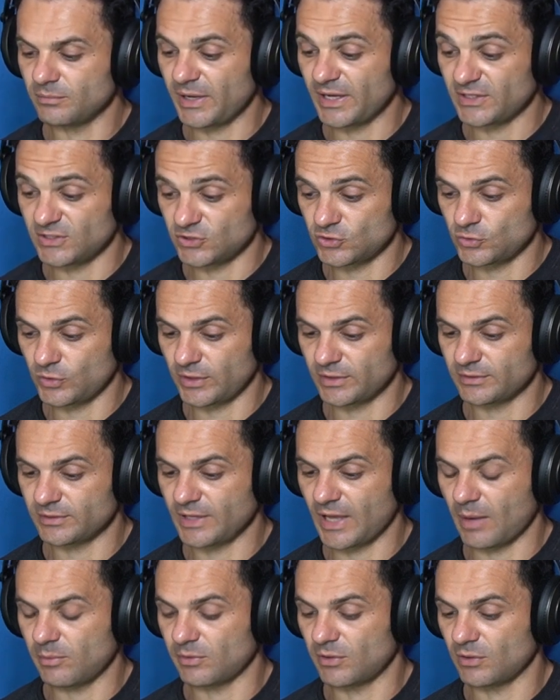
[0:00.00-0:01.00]
strict
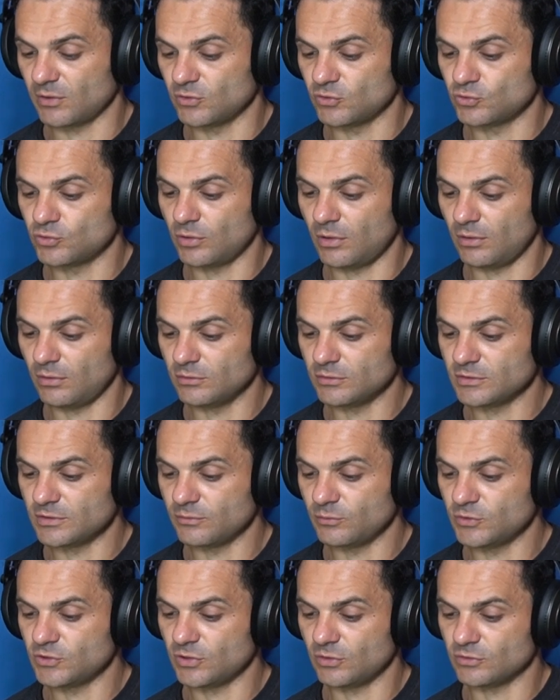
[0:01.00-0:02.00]
capital controls,
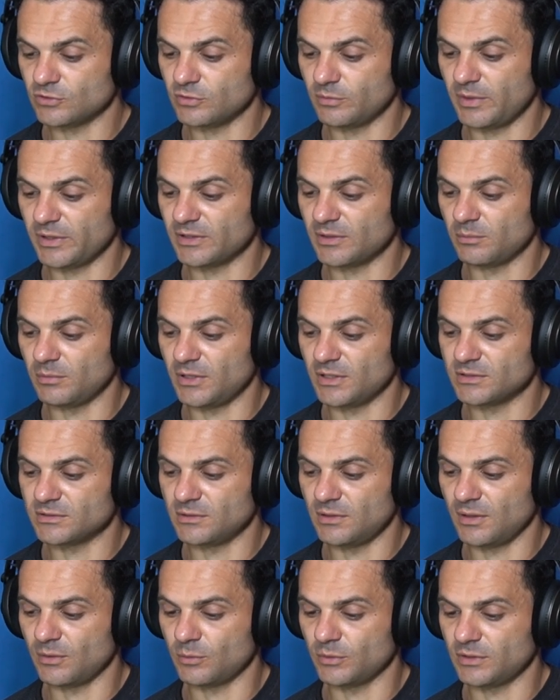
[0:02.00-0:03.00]
which also make them less
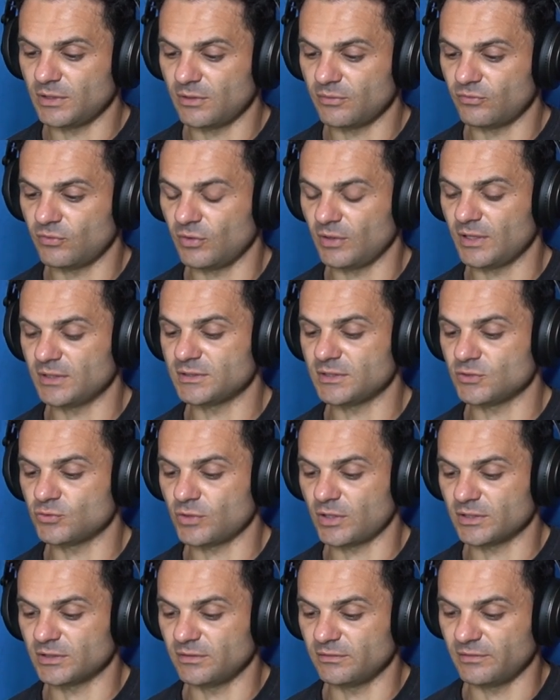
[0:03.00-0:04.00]
liquid, therefore less
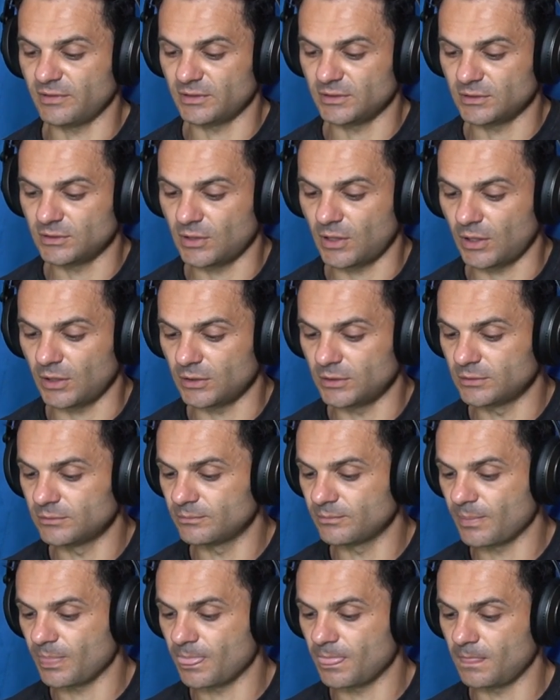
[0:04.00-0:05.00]
attractive than the dollar.
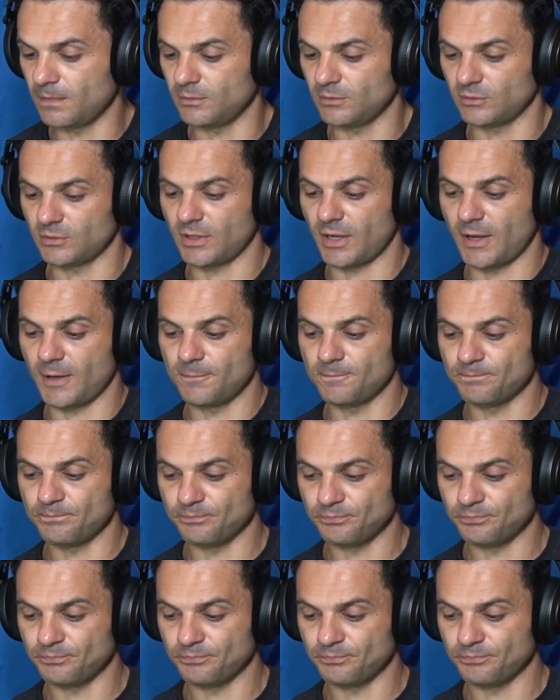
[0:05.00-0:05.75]
Okay.